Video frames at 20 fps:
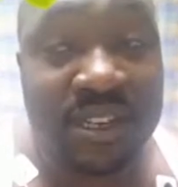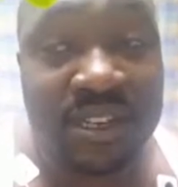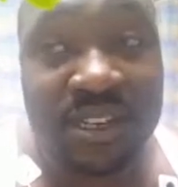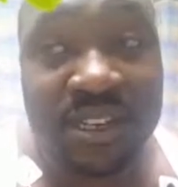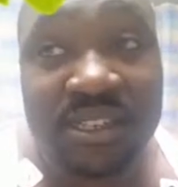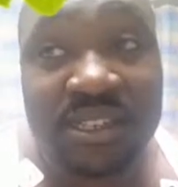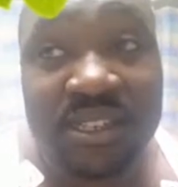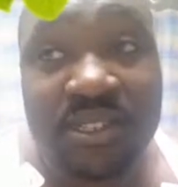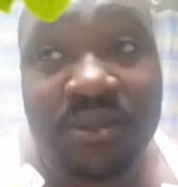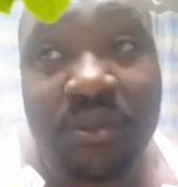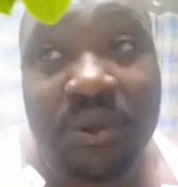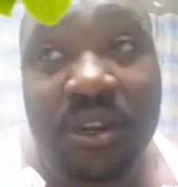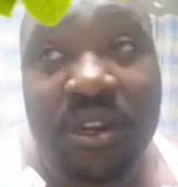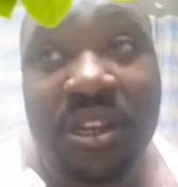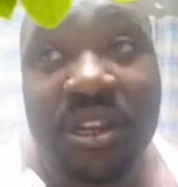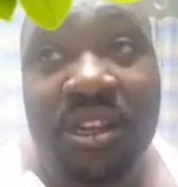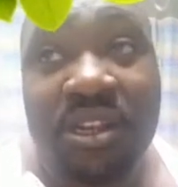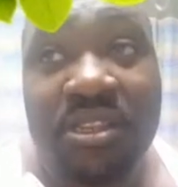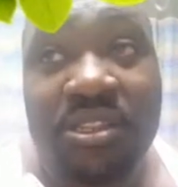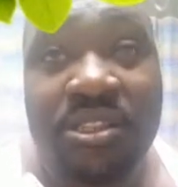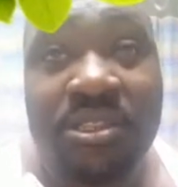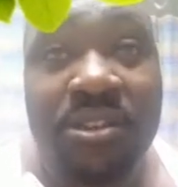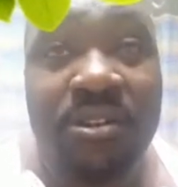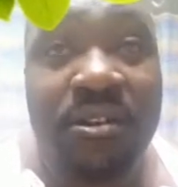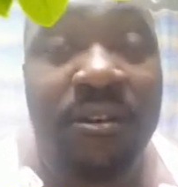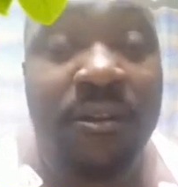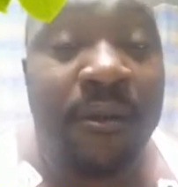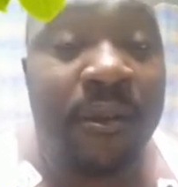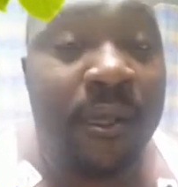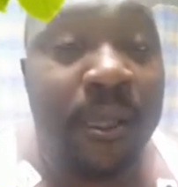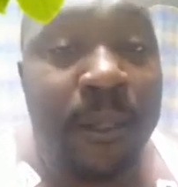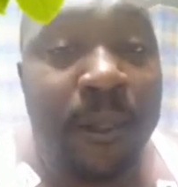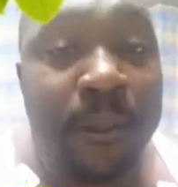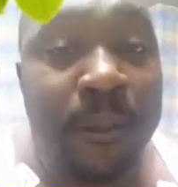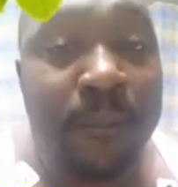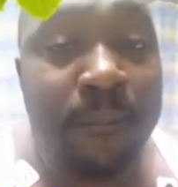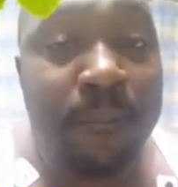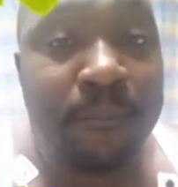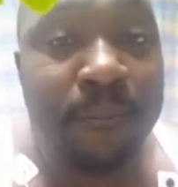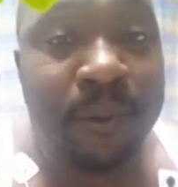and that's that's what it is. So.
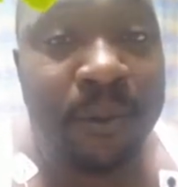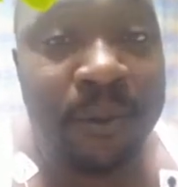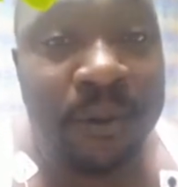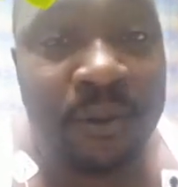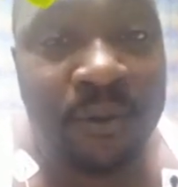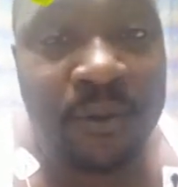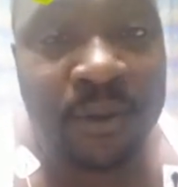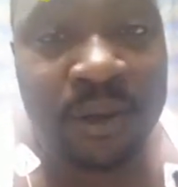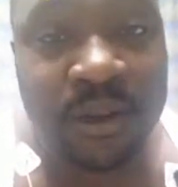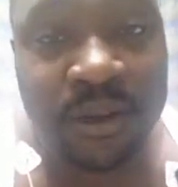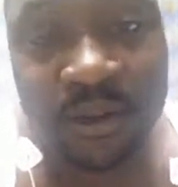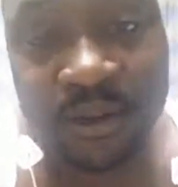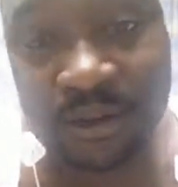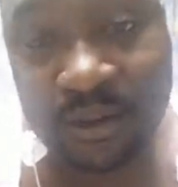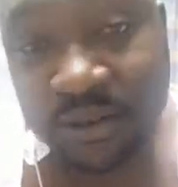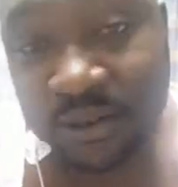But you know what?